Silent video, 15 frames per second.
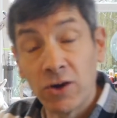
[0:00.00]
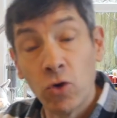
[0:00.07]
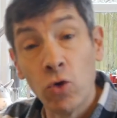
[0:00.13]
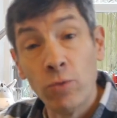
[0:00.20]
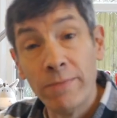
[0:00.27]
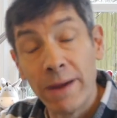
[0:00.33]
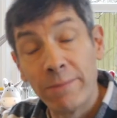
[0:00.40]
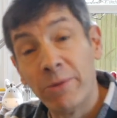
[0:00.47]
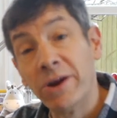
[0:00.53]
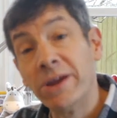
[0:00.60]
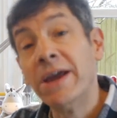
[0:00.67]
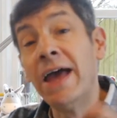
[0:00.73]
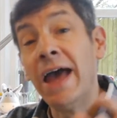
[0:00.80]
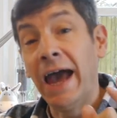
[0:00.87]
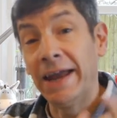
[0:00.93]
core
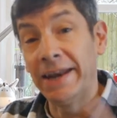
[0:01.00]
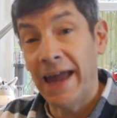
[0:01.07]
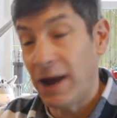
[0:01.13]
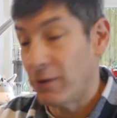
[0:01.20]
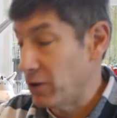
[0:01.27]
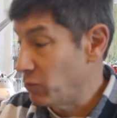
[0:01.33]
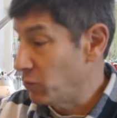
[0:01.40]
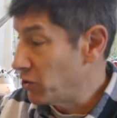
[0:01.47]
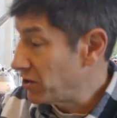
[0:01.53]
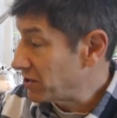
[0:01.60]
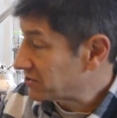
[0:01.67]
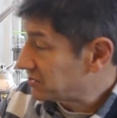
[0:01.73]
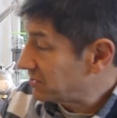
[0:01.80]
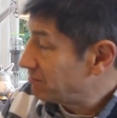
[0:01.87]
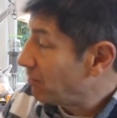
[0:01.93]
memory and how it
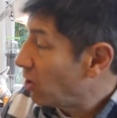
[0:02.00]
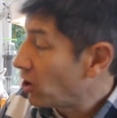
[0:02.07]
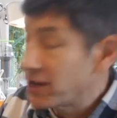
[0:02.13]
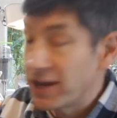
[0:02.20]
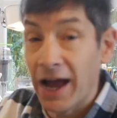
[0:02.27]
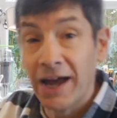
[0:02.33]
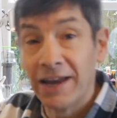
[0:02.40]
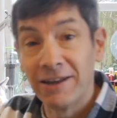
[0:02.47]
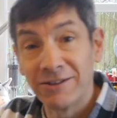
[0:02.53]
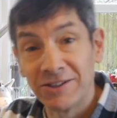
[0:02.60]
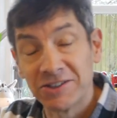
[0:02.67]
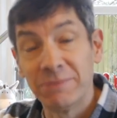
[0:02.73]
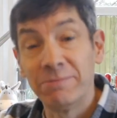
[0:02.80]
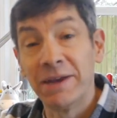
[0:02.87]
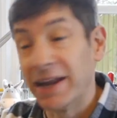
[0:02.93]
works and my uh, little
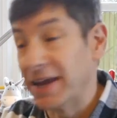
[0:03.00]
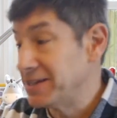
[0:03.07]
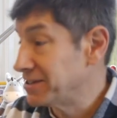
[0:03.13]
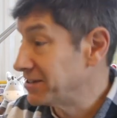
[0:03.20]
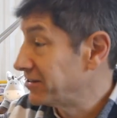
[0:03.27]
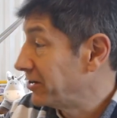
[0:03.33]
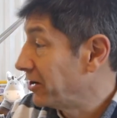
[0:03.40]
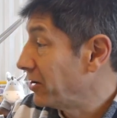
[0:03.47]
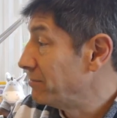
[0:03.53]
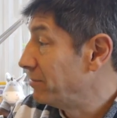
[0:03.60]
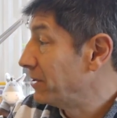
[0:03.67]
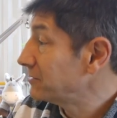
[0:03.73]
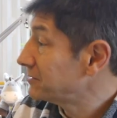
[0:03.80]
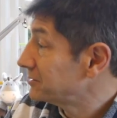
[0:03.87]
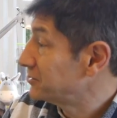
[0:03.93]
simulator that I
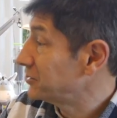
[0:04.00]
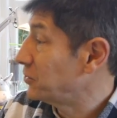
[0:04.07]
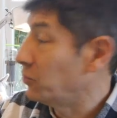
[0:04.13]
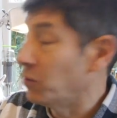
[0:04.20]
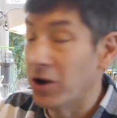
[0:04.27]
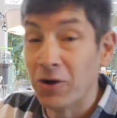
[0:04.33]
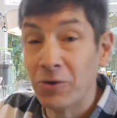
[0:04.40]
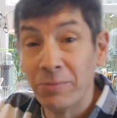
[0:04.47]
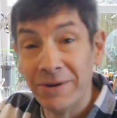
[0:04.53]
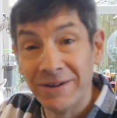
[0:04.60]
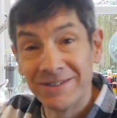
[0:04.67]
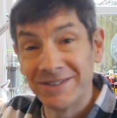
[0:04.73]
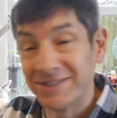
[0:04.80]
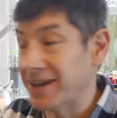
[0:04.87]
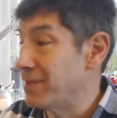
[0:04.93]
built. It took a while,
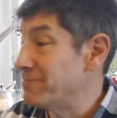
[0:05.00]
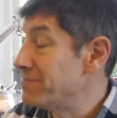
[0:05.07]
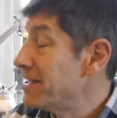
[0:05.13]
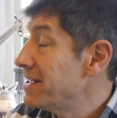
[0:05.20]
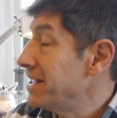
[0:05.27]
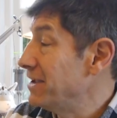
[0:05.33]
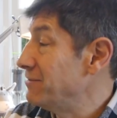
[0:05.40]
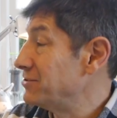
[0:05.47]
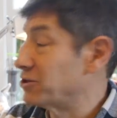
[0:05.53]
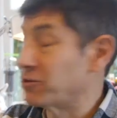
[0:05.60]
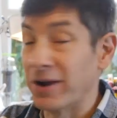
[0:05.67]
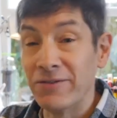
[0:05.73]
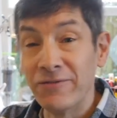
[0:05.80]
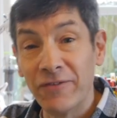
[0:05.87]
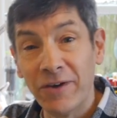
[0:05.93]
but um, it was
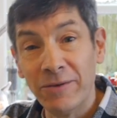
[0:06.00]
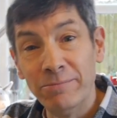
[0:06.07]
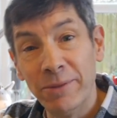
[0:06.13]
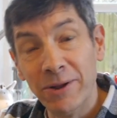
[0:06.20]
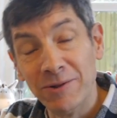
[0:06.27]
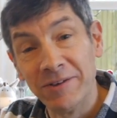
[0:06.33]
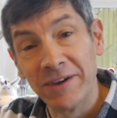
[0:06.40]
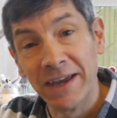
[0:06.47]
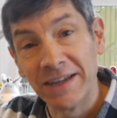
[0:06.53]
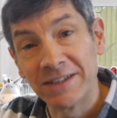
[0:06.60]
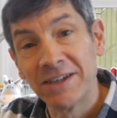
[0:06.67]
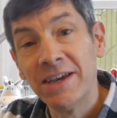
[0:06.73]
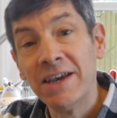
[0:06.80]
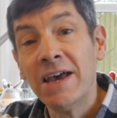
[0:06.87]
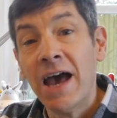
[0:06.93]
great fun building it.